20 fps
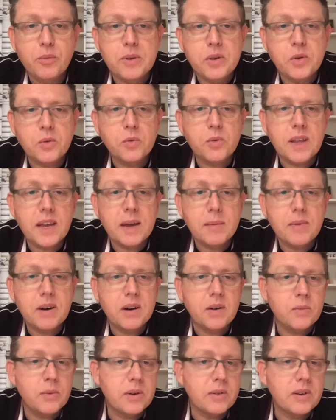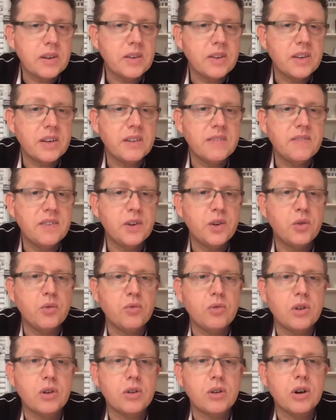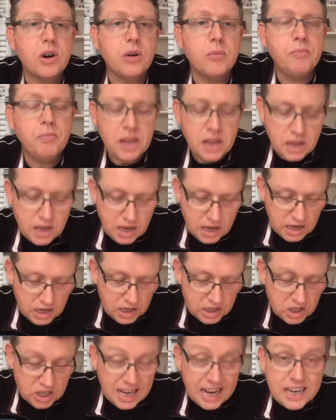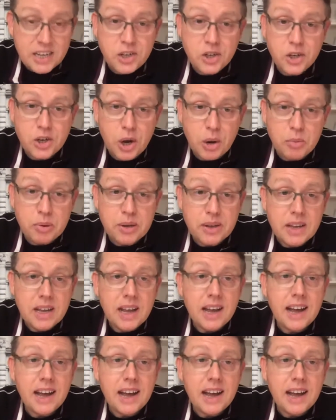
It's all there, markwilkinsonofficial.com/shop.